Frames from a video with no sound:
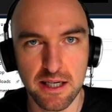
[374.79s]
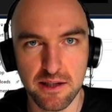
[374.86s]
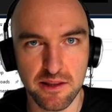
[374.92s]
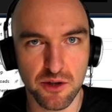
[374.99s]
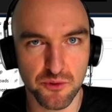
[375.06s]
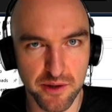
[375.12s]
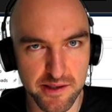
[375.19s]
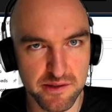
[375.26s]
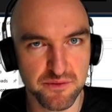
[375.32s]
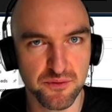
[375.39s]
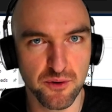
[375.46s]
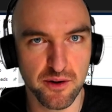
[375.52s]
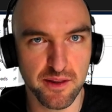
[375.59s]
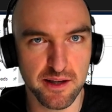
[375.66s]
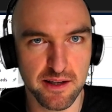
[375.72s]
The reason
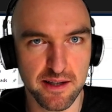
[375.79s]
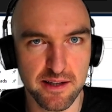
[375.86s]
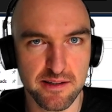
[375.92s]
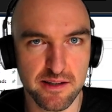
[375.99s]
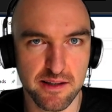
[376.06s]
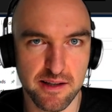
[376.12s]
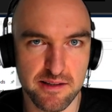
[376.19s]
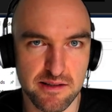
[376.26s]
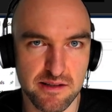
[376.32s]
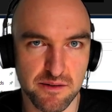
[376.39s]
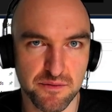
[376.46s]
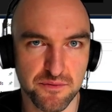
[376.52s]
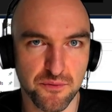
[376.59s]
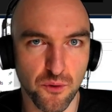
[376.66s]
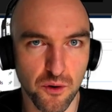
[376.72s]
for that is that this is a
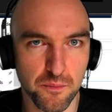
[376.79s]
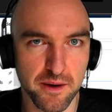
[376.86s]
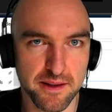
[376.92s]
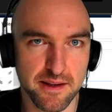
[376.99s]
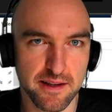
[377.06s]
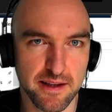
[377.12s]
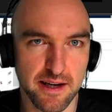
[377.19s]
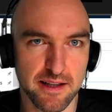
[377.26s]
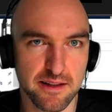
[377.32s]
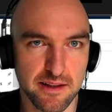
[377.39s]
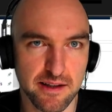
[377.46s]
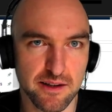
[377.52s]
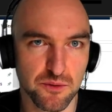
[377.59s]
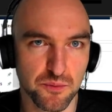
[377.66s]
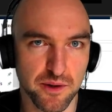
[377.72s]
format that can
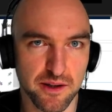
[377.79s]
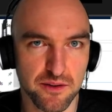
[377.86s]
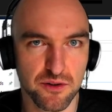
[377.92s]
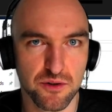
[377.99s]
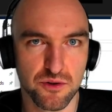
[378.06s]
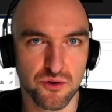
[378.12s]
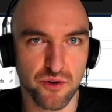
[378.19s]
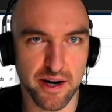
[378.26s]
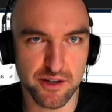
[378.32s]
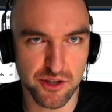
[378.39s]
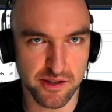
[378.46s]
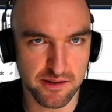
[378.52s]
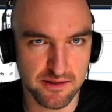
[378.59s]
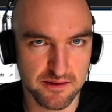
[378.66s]
deal with crashes.